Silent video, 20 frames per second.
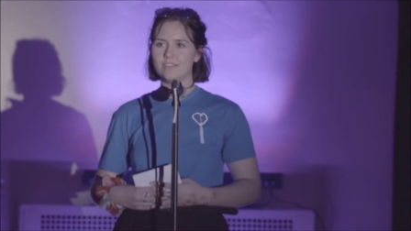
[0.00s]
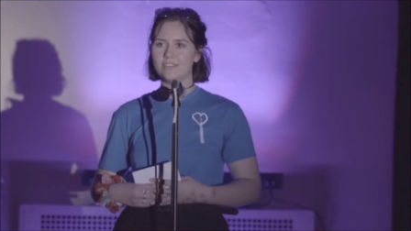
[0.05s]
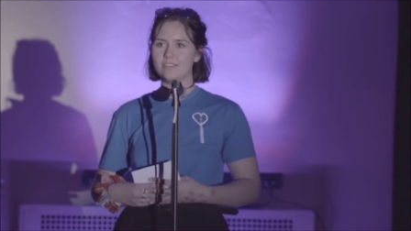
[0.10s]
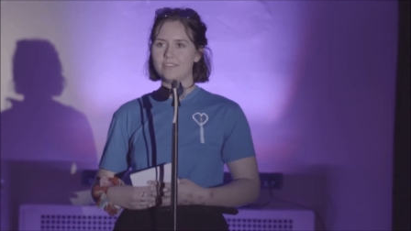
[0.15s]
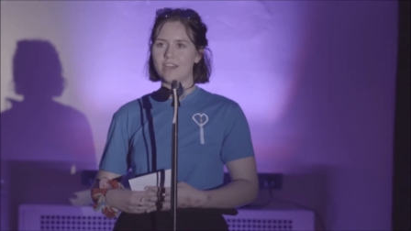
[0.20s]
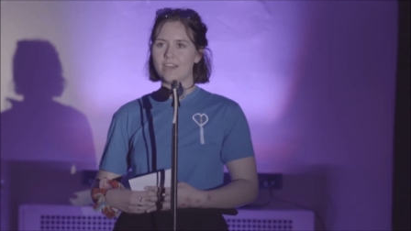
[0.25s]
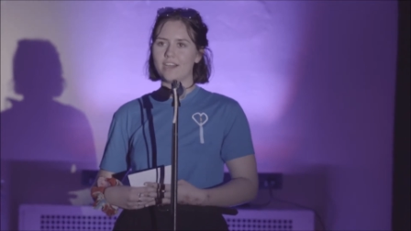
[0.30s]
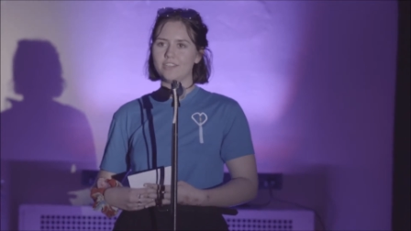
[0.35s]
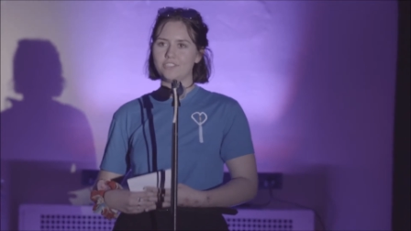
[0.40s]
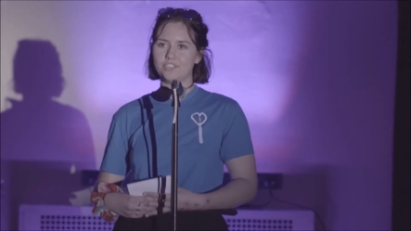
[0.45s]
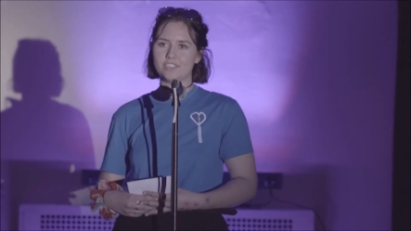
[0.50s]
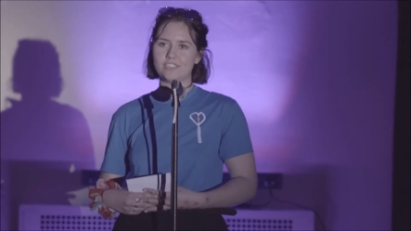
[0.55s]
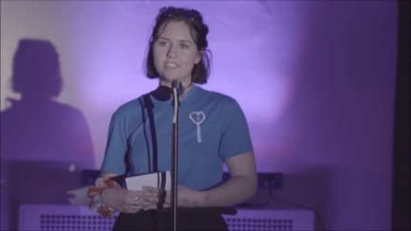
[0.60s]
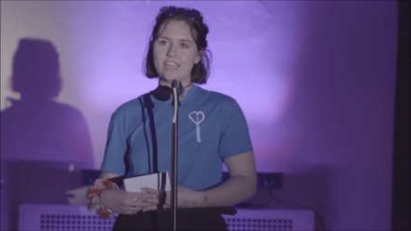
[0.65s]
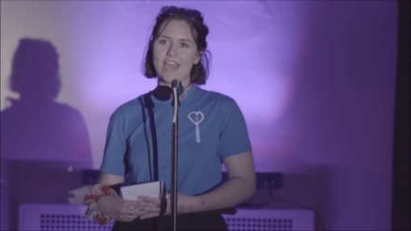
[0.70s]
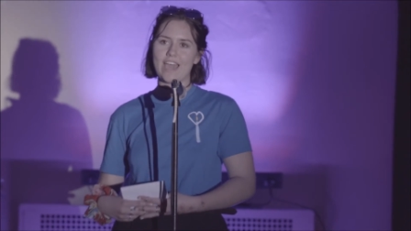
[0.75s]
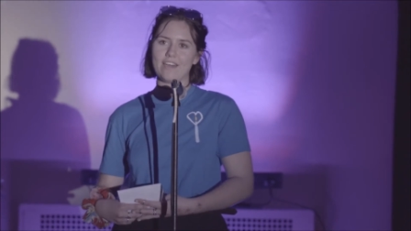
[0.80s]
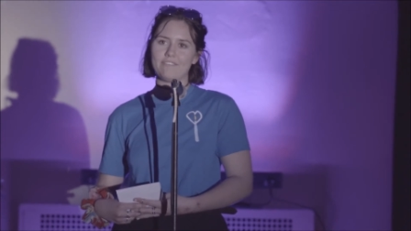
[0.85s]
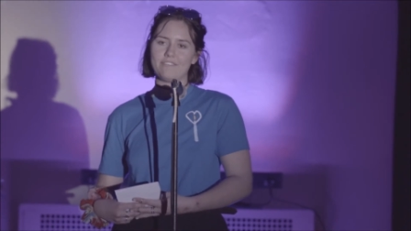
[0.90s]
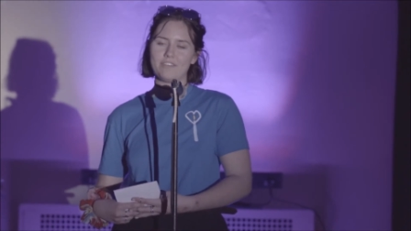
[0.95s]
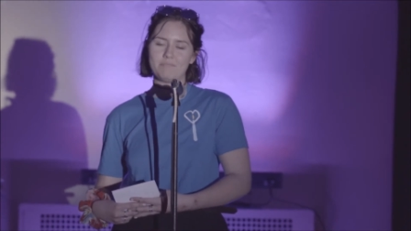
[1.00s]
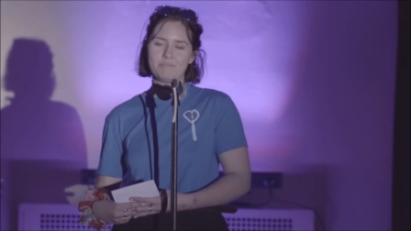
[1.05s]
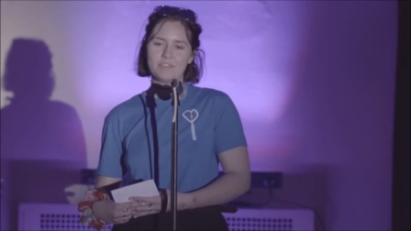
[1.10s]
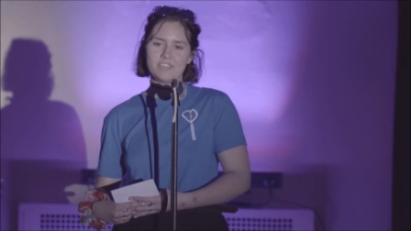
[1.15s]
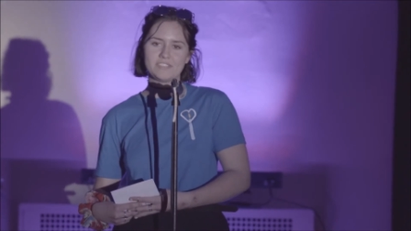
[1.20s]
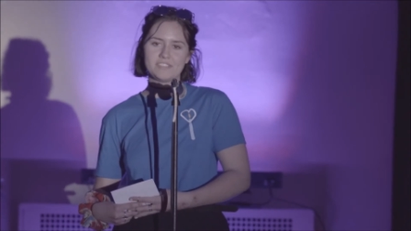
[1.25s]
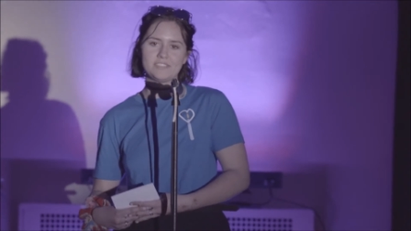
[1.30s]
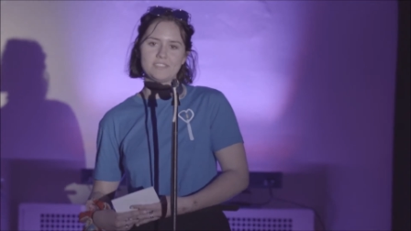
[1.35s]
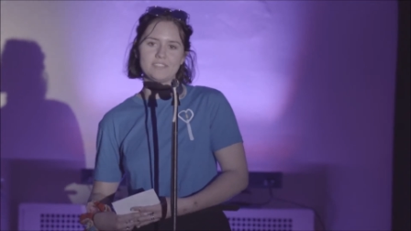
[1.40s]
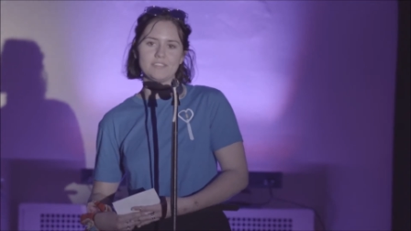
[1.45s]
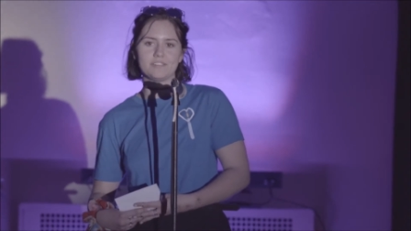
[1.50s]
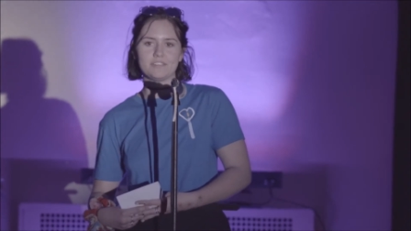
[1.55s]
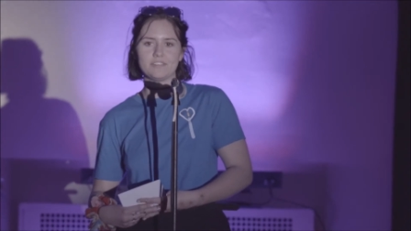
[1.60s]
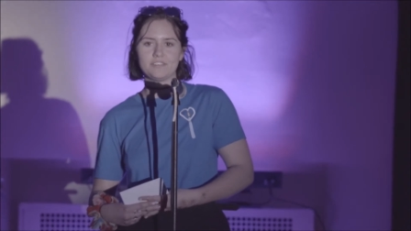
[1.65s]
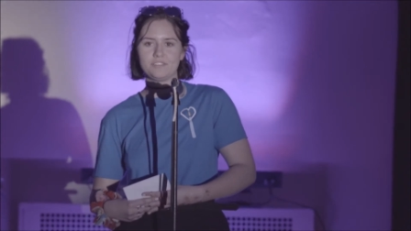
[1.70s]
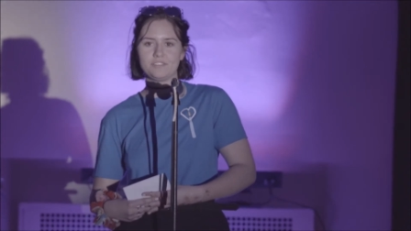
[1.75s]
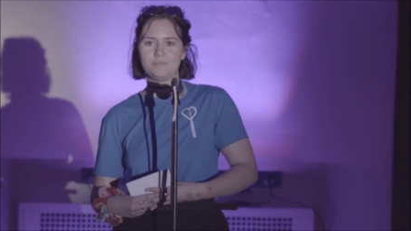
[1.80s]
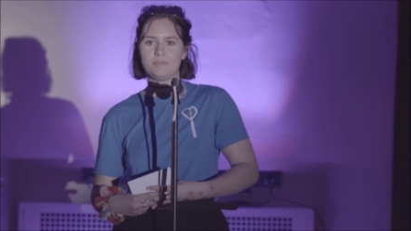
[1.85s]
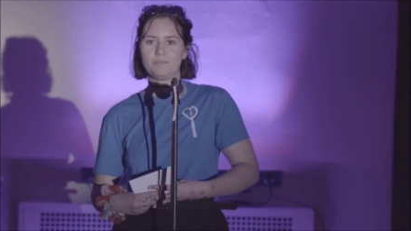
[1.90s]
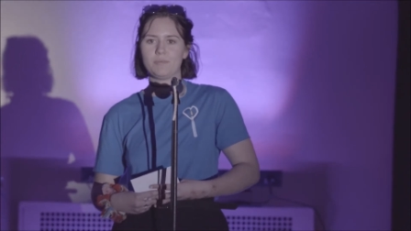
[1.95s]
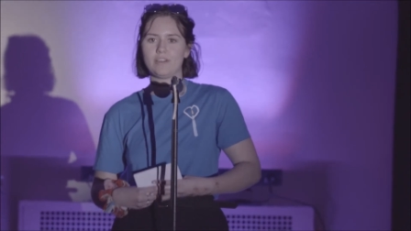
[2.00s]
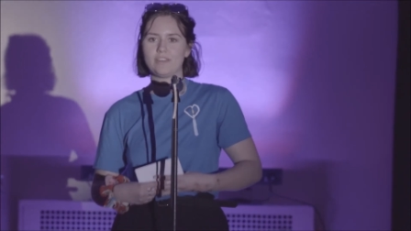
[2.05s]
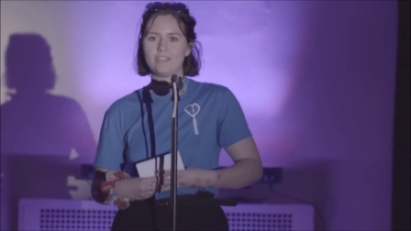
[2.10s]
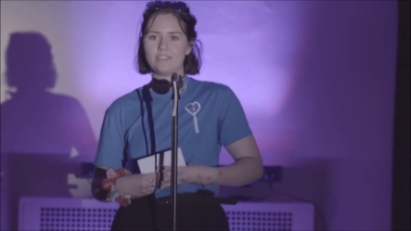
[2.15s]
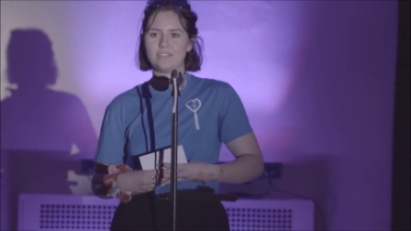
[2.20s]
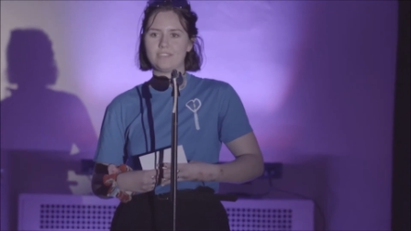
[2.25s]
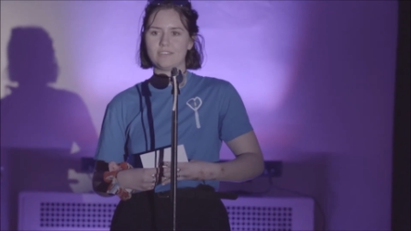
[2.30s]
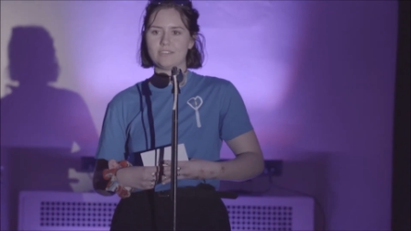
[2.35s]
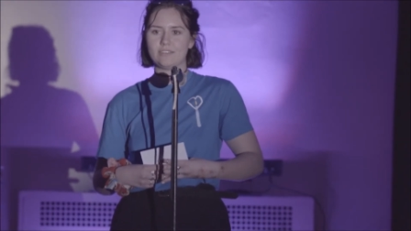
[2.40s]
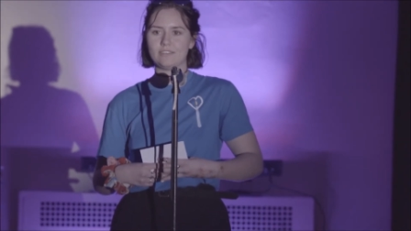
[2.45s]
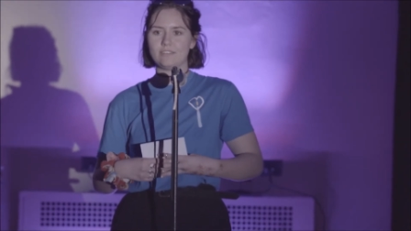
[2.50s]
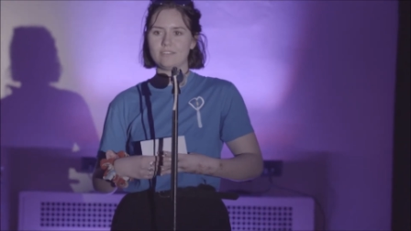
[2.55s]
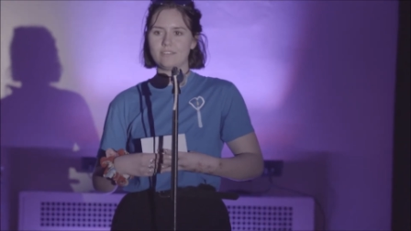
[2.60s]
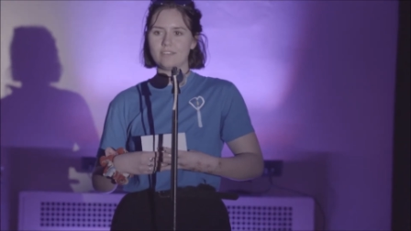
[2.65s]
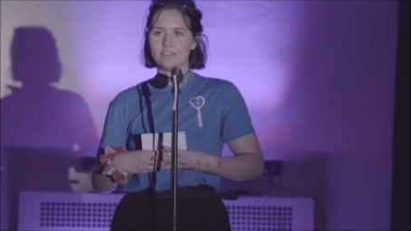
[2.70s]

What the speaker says: not just have it be a series. We wanted to